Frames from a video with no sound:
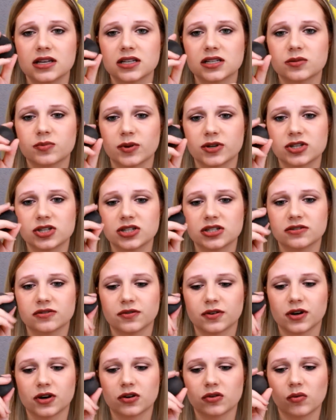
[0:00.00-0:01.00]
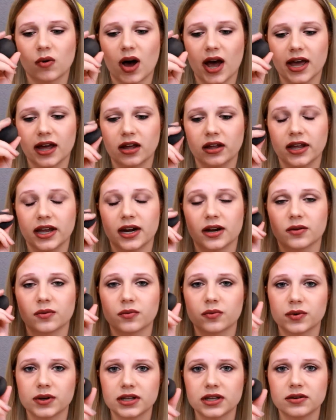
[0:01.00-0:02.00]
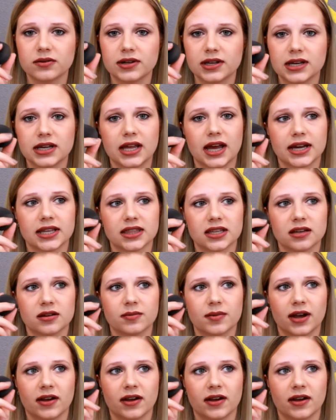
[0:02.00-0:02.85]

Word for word: sponges for a while and I really really like them.